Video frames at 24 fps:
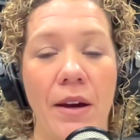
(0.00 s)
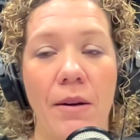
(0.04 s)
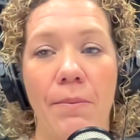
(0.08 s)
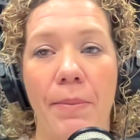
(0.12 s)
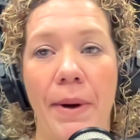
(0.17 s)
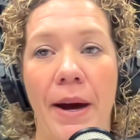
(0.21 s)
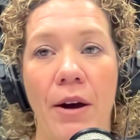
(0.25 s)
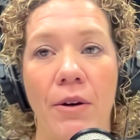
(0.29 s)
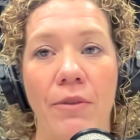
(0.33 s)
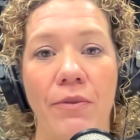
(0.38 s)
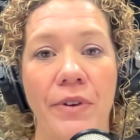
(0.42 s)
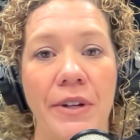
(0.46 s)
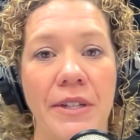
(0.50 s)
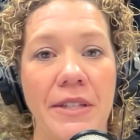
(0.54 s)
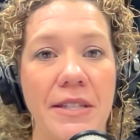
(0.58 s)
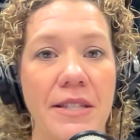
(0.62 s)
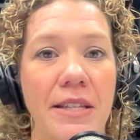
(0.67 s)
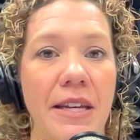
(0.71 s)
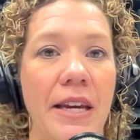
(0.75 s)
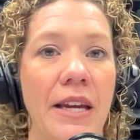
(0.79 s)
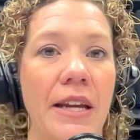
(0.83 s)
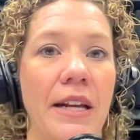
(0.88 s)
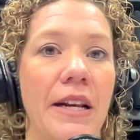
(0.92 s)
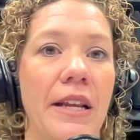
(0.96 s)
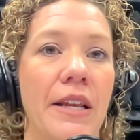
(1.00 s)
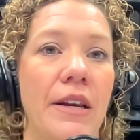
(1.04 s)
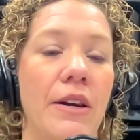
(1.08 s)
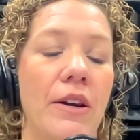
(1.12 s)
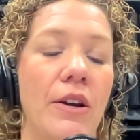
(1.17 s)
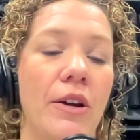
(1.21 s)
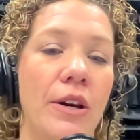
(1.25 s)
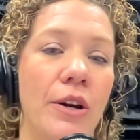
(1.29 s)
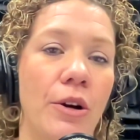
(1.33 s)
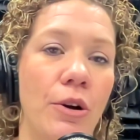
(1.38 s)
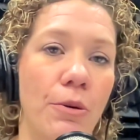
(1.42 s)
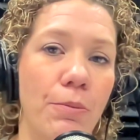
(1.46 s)
about Francine
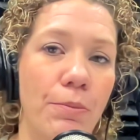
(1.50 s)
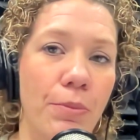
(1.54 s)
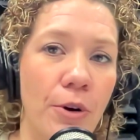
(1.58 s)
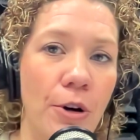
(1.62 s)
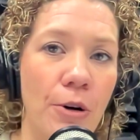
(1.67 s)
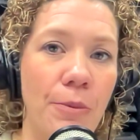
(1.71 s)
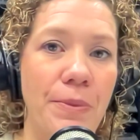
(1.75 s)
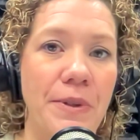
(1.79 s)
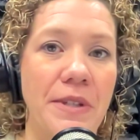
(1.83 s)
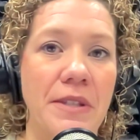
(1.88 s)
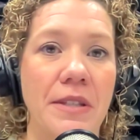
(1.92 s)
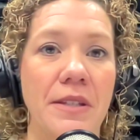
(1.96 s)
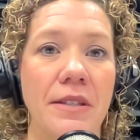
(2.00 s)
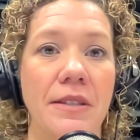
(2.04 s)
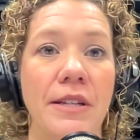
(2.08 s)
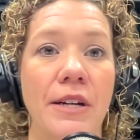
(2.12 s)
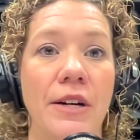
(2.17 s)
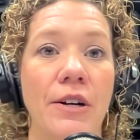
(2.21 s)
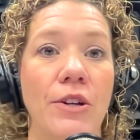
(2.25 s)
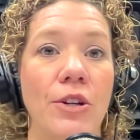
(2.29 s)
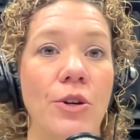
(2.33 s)
and her purpose is here.